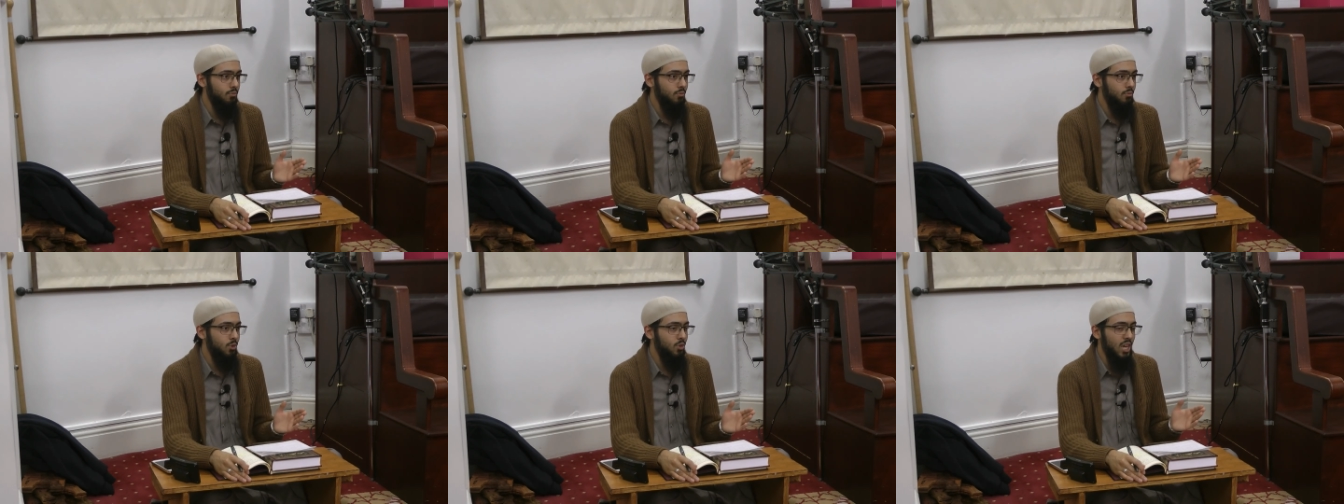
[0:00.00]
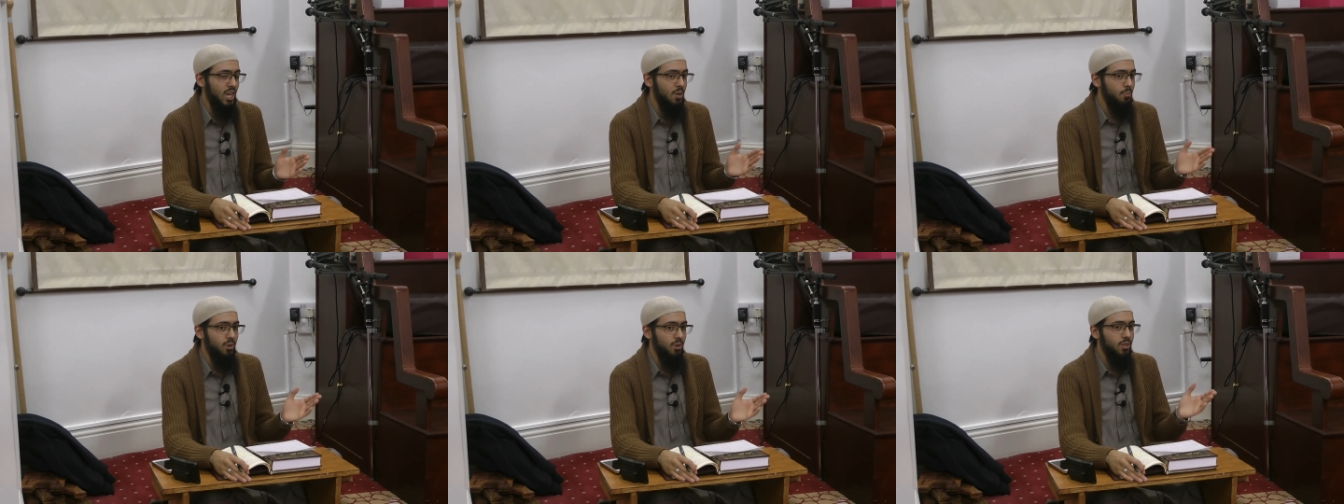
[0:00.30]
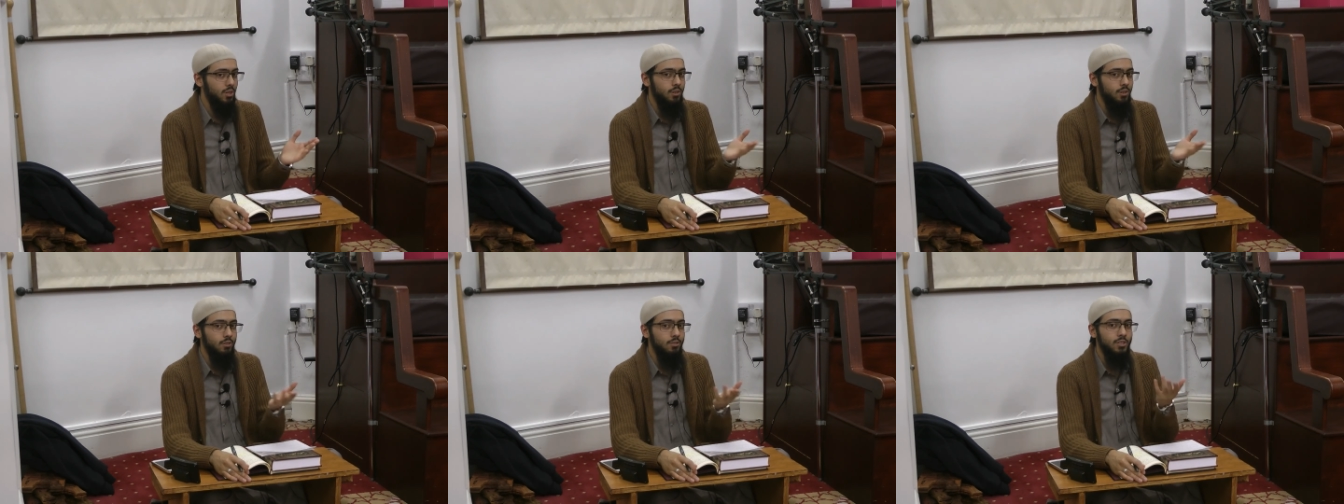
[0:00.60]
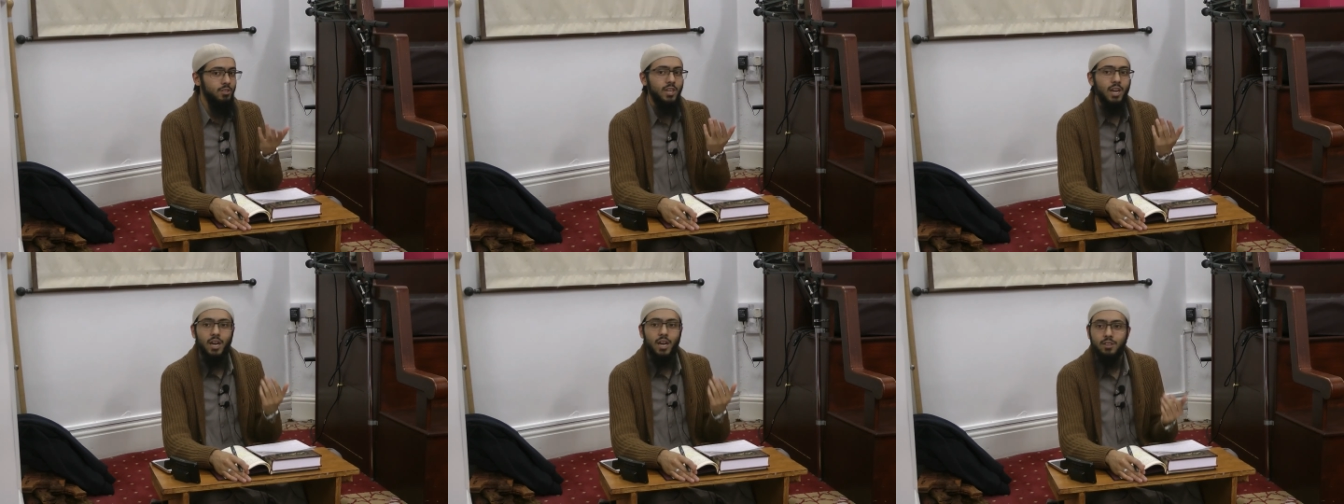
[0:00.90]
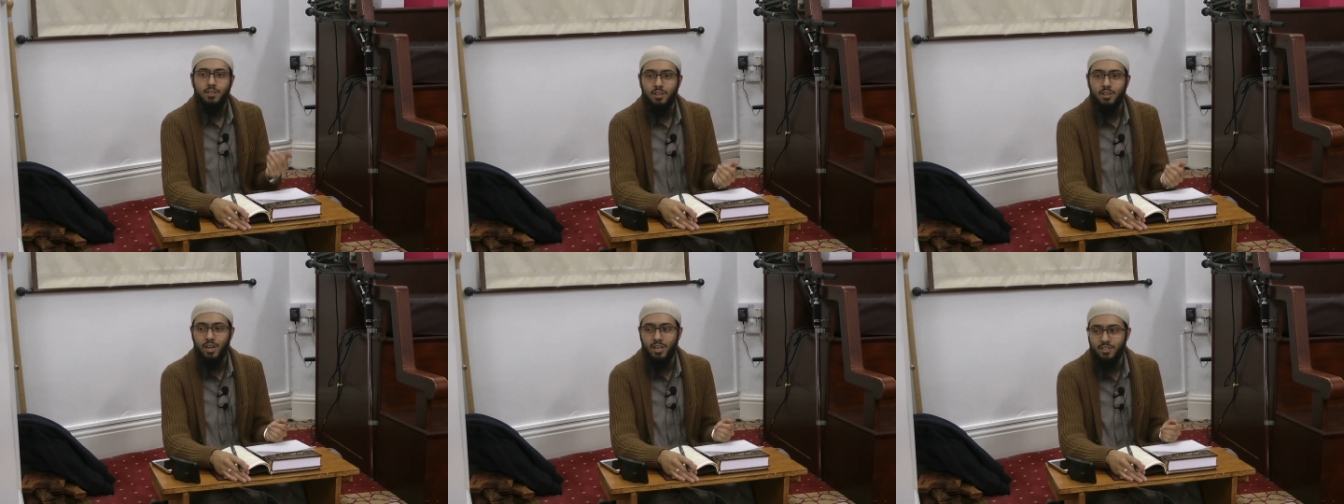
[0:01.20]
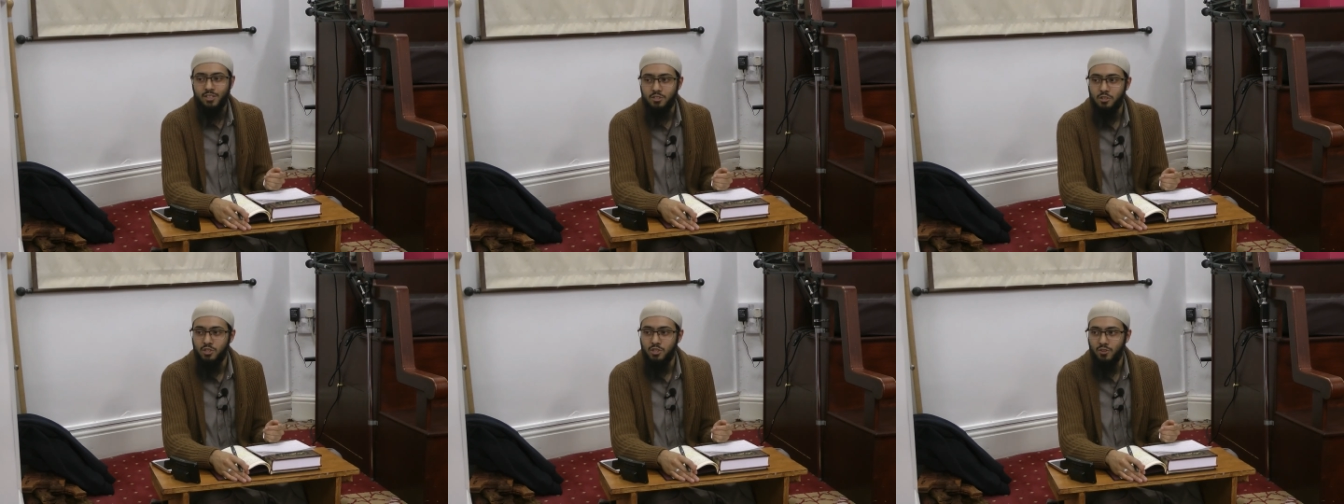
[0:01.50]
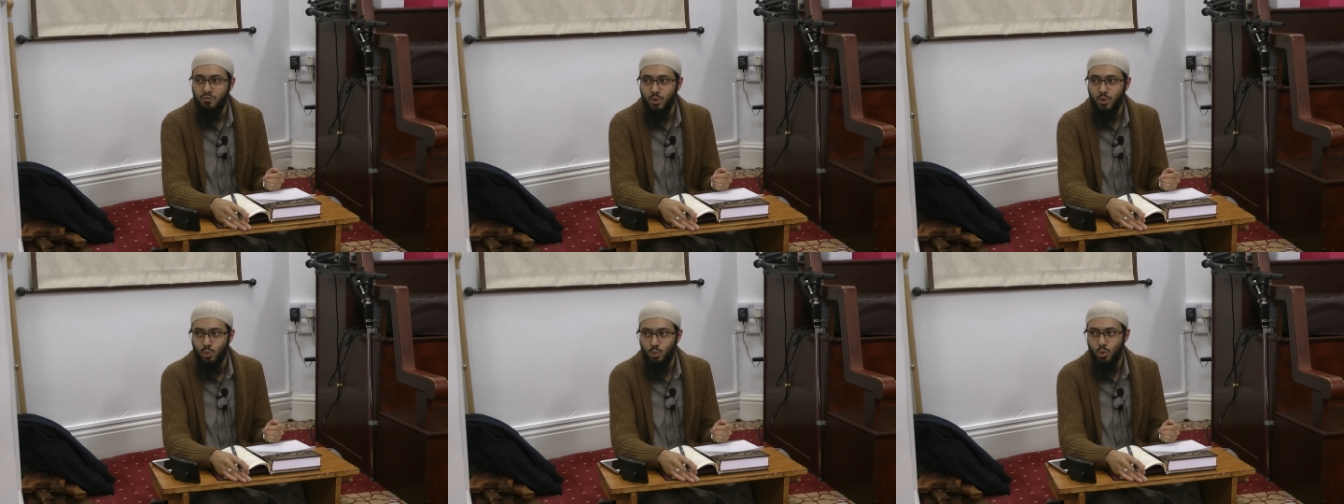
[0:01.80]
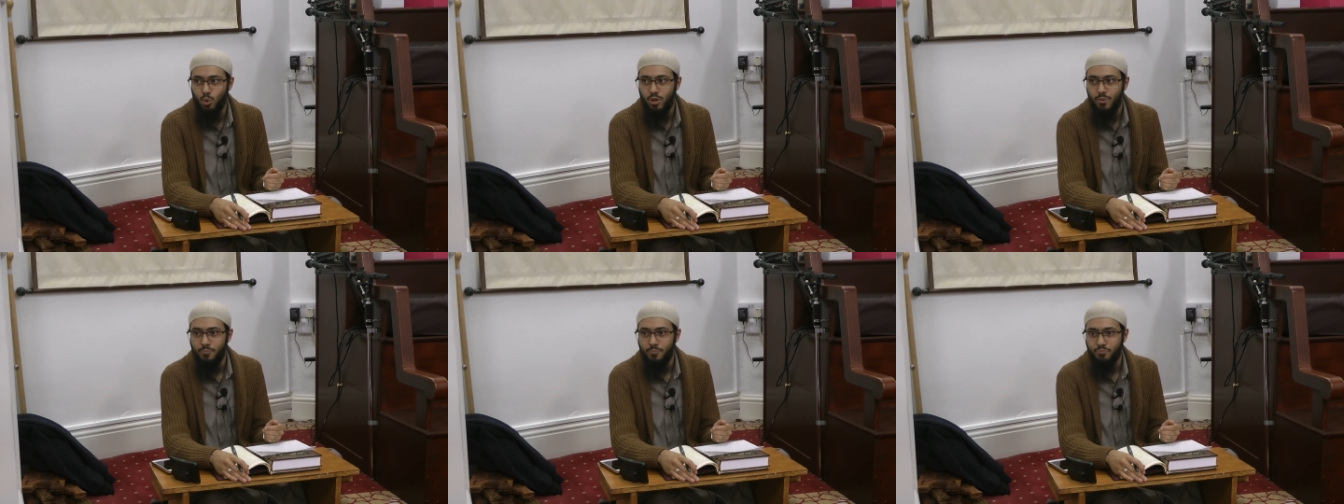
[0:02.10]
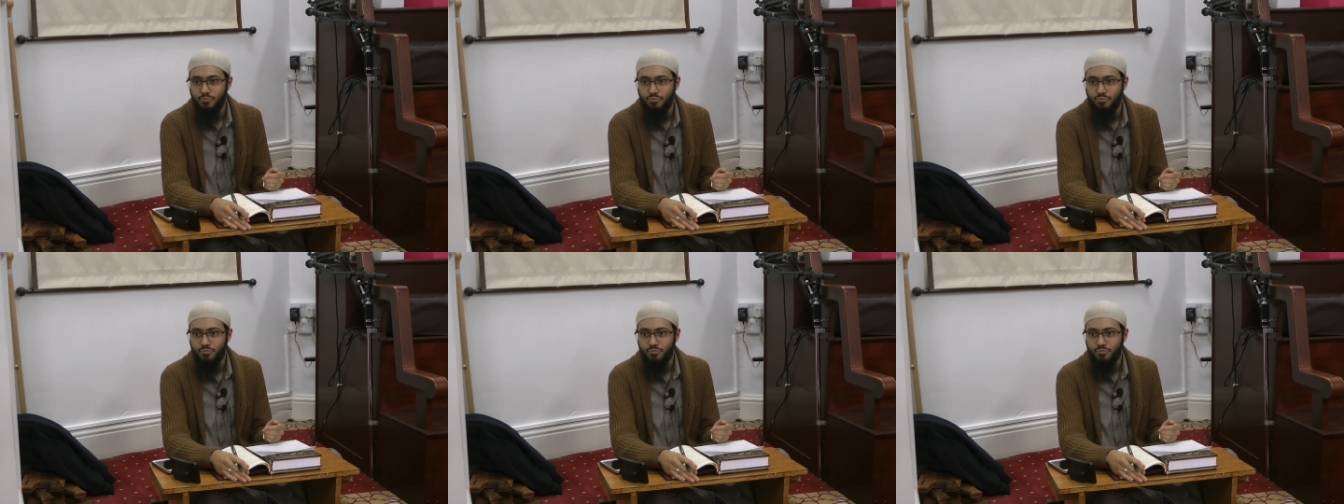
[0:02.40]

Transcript: Does anybody deny the existence of the ruh?